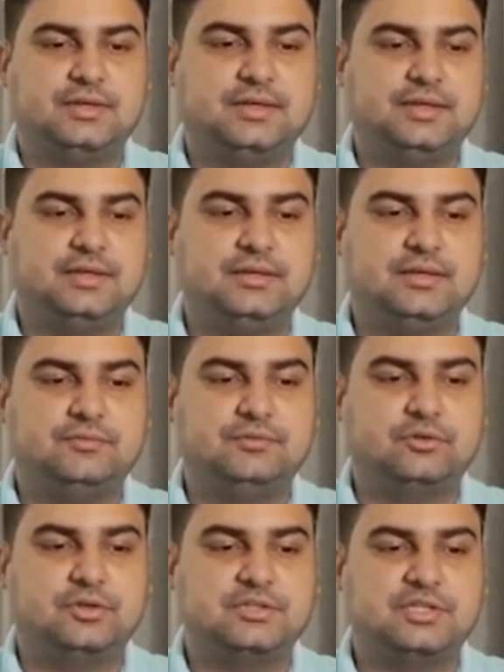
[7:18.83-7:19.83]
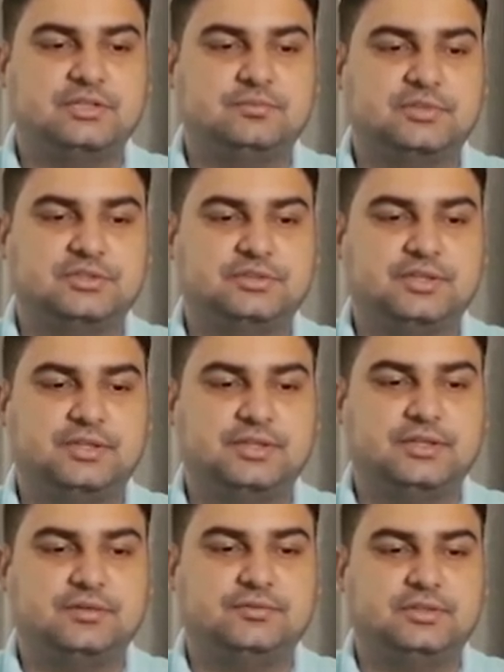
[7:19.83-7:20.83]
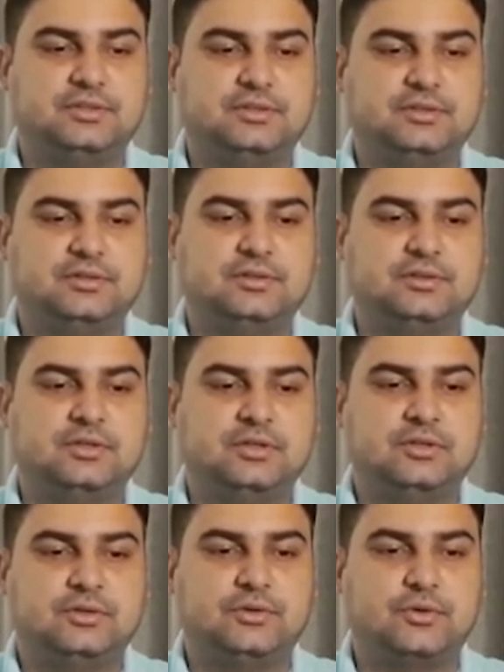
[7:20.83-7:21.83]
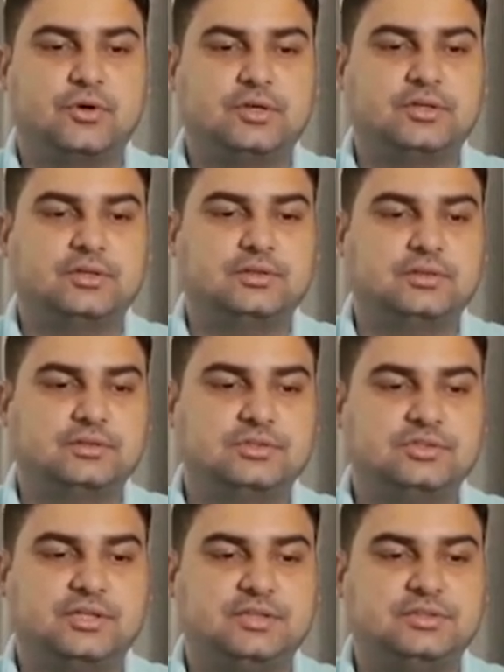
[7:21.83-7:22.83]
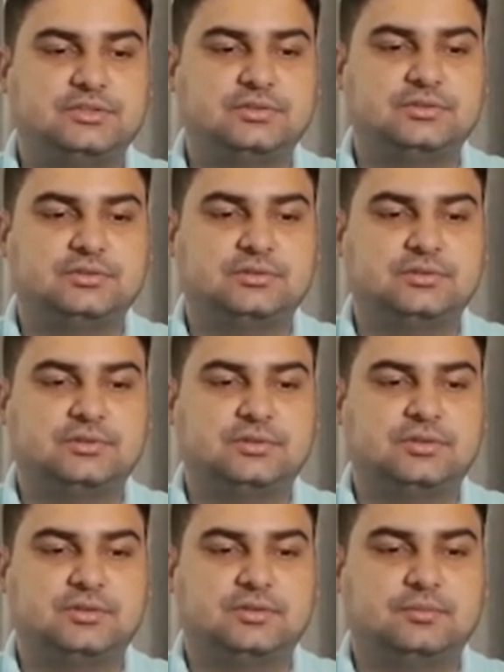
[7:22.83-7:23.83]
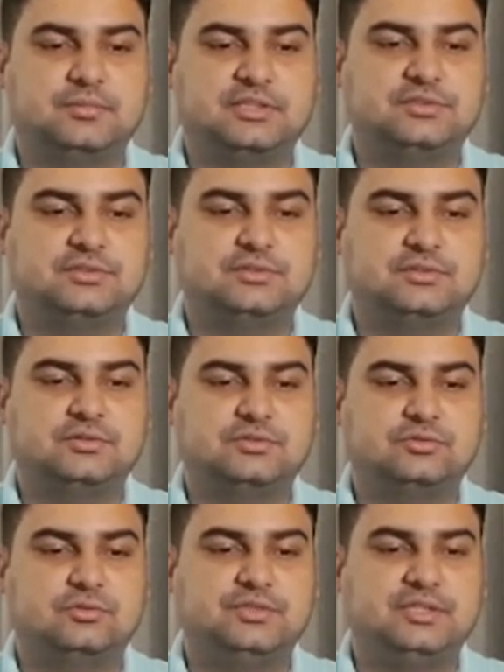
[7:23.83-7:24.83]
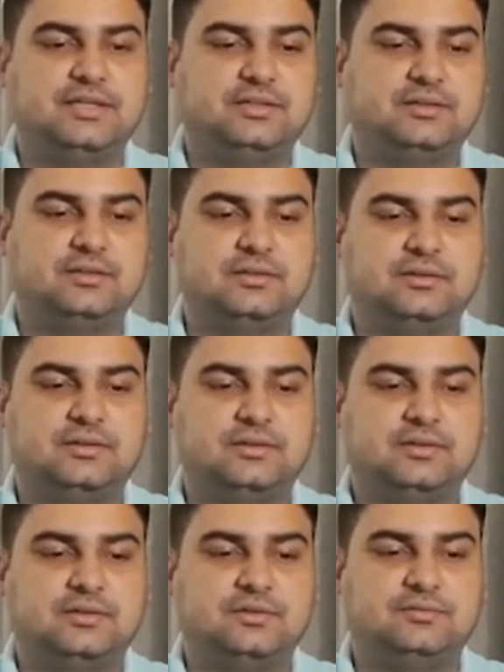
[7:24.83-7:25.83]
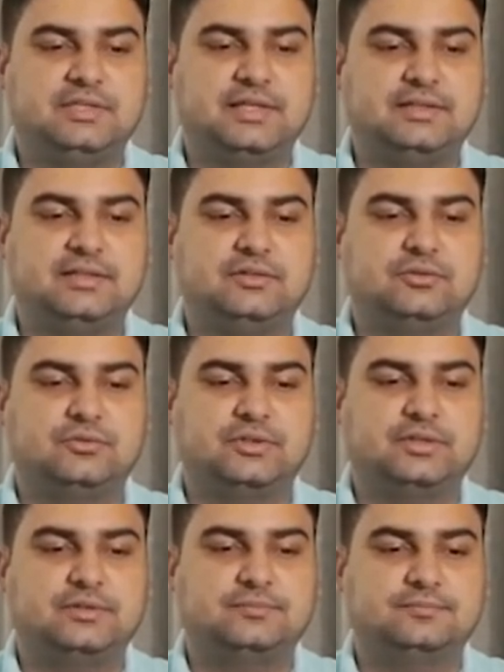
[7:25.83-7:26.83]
area will not change much. Area will not change much. So we can ignore it.